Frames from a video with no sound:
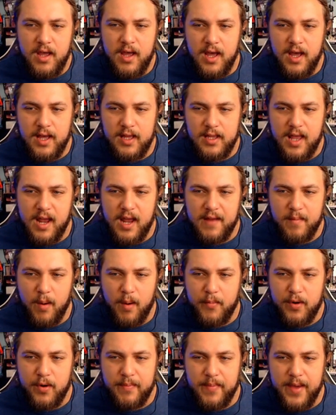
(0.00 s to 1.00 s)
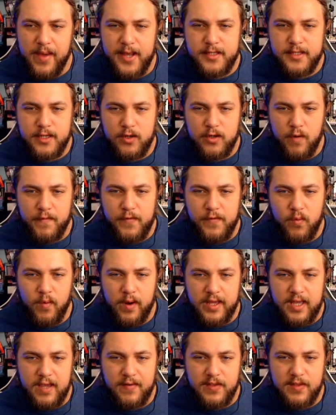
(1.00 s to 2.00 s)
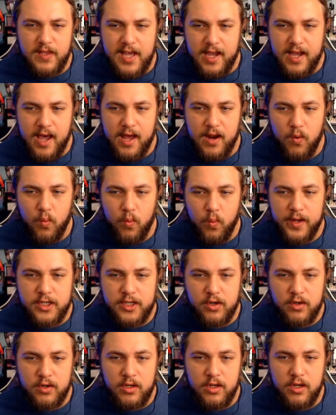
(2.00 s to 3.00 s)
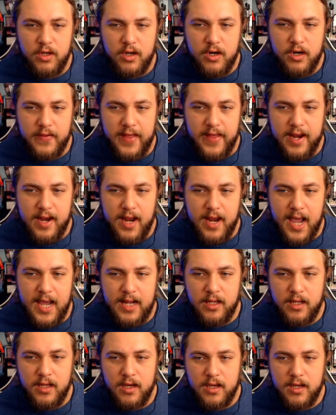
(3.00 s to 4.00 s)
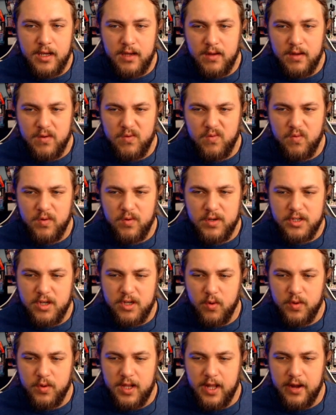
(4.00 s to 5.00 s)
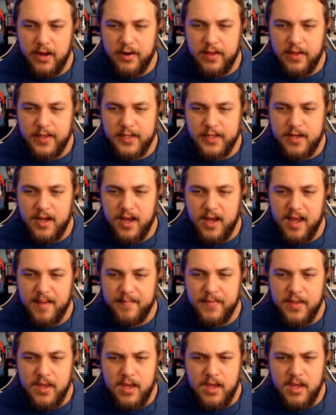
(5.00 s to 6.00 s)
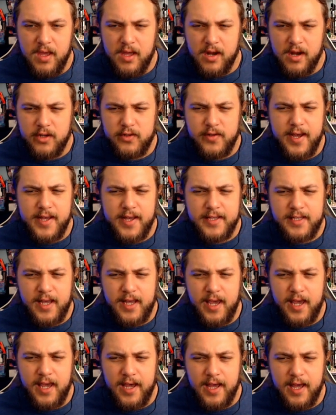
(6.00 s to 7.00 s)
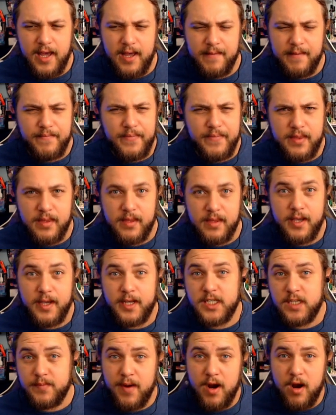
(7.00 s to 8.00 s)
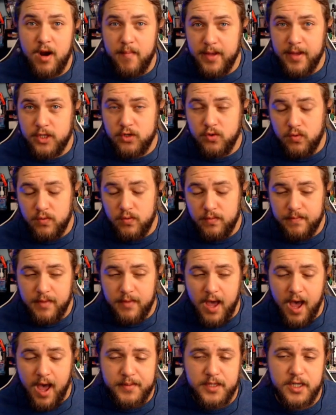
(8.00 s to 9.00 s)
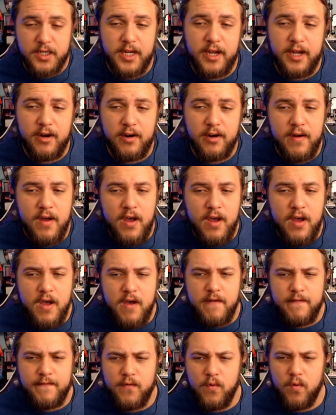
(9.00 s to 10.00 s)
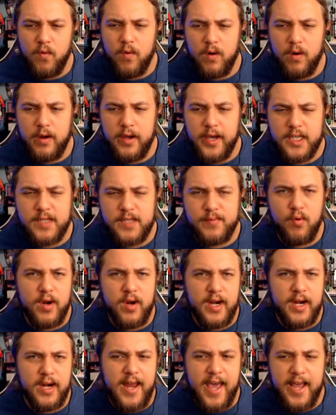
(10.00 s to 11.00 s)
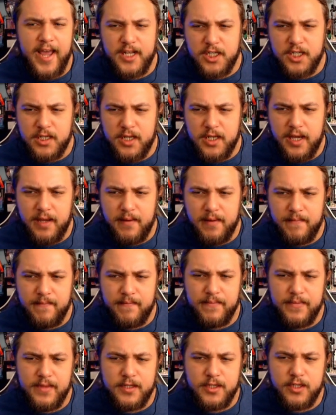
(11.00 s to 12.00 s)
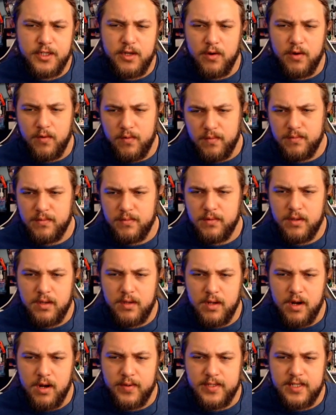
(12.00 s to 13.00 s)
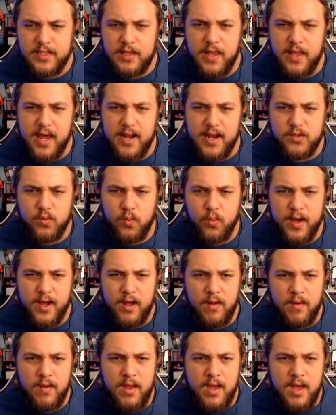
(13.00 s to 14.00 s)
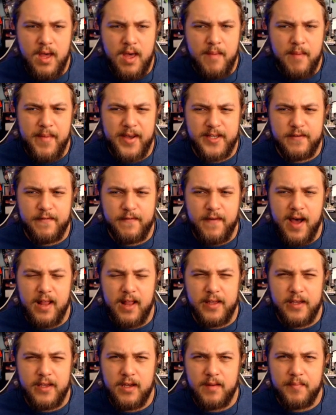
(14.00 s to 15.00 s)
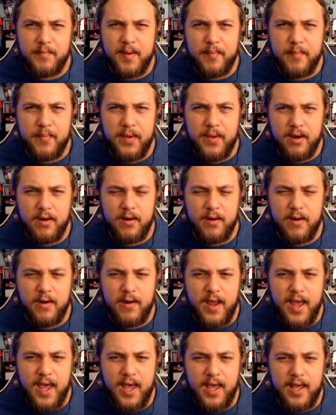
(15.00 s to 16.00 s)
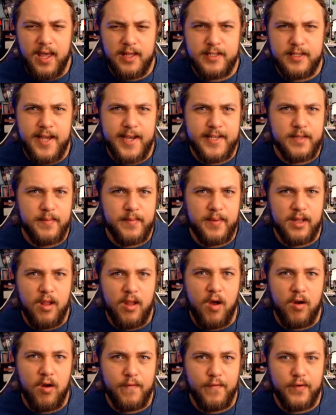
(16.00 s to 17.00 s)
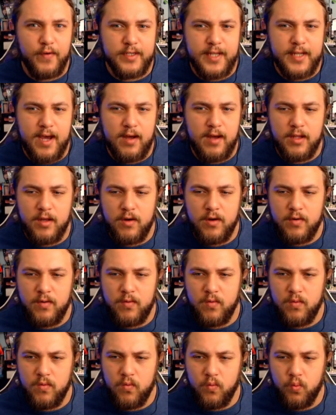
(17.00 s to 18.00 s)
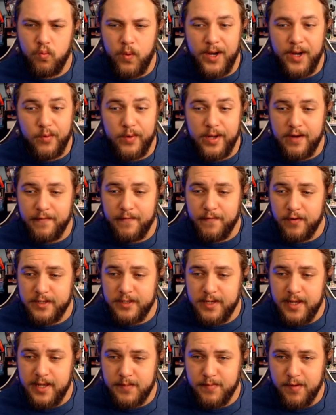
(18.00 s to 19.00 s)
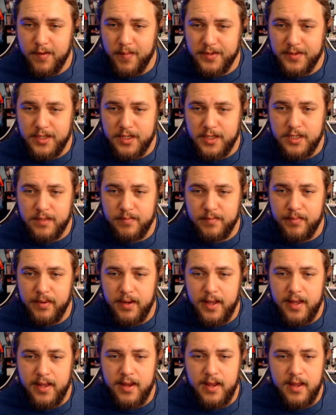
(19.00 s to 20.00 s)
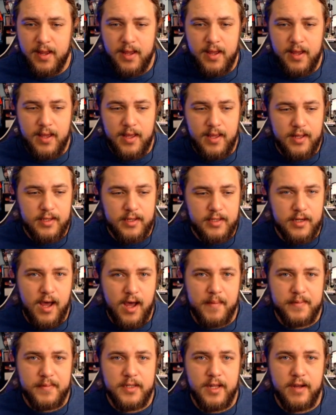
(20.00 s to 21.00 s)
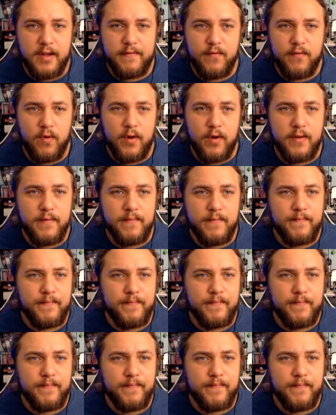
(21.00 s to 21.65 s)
A lot of them are pretty basic, or if you want to give it that kind of winter look or that night look, we'll just go with clarity this time. It also has a experimental option here for exporting in HD, so you can always hit that as well. Makes the file a good bit bigger and takes a bit longer for the download. We don't need it for today's purposes, but it's an option there for you.